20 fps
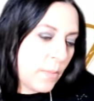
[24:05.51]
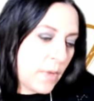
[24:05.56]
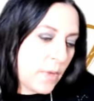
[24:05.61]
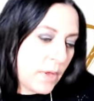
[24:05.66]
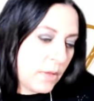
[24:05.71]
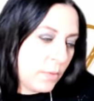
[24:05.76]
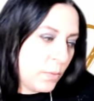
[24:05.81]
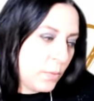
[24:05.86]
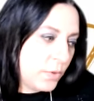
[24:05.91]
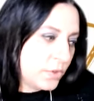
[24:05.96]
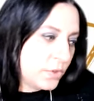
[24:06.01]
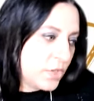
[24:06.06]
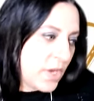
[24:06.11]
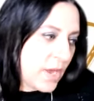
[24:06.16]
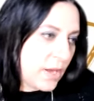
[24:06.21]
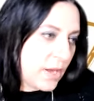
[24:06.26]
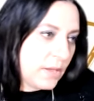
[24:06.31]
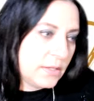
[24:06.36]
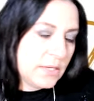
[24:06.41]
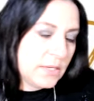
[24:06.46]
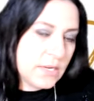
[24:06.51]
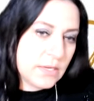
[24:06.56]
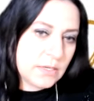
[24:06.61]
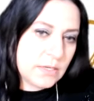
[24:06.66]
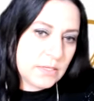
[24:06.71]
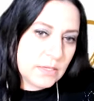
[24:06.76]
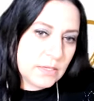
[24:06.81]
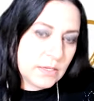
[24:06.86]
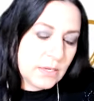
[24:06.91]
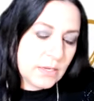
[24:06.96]
We'll chat at the
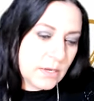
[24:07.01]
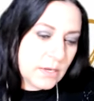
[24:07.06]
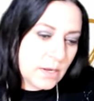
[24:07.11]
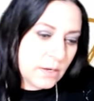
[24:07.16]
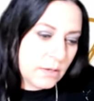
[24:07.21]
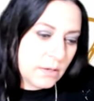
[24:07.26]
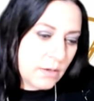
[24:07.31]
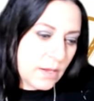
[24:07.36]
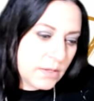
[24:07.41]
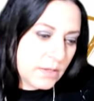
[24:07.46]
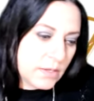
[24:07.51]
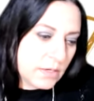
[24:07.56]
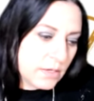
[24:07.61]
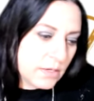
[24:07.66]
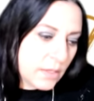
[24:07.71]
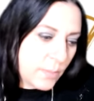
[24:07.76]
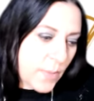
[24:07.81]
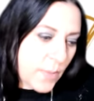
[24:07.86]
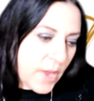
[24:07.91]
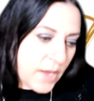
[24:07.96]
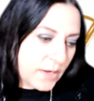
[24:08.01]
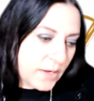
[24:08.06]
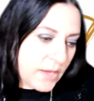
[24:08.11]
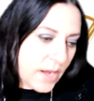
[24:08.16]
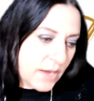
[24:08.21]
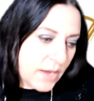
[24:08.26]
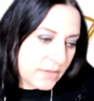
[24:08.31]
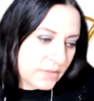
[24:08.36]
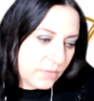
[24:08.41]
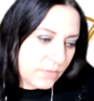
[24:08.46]
end of the
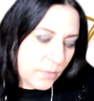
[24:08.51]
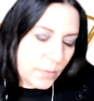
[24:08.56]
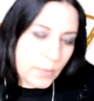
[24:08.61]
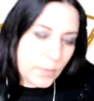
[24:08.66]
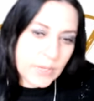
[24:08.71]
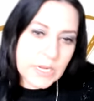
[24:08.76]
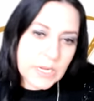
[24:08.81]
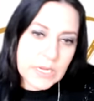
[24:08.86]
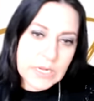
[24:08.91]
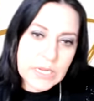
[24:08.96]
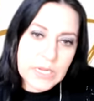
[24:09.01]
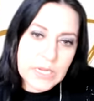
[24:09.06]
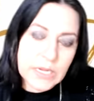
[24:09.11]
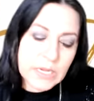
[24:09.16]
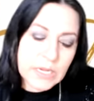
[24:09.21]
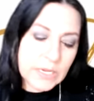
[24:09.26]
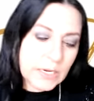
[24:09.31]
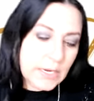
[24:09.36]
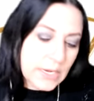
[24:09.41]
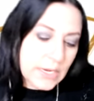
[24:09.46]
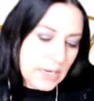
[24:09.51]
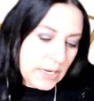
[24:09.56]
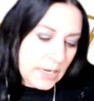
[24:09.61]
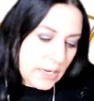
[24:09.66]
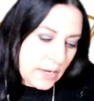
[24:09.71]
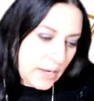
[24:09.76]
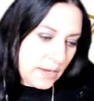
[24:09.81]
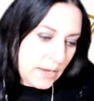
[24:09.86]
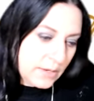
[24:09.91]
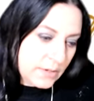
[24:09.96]
podcast of when we can get in
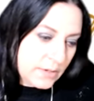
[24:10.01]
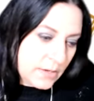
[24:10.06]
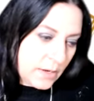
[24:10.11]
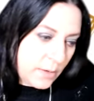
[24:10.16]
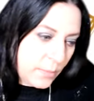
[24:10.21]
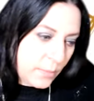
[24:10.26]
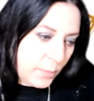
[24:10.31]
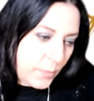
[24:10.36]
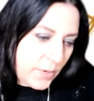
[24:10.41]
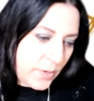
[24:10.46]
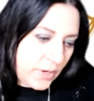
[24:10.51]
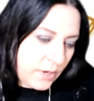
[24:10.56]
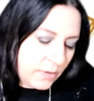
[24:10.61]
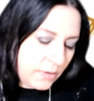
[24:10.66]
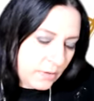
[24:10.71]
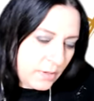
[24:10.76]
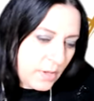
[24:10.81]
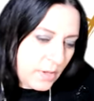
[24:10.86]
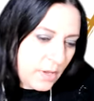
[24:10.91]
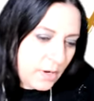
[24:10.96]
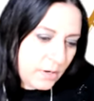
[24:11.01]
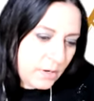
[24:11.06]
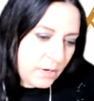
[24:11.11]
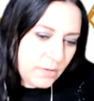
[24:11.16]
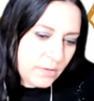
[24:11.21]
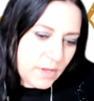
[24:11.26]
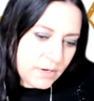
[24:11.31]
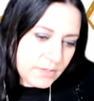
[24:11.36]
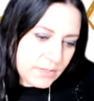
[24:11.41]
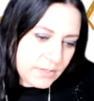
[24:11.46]
and bring our
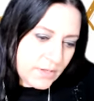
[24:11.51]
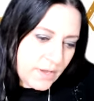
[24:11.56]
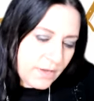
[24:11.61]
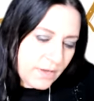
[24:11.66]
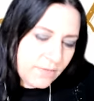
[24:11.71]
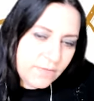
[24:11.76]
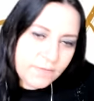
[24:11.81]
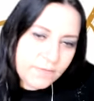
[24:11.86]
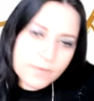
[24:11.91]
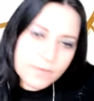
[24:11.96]
LUXE Life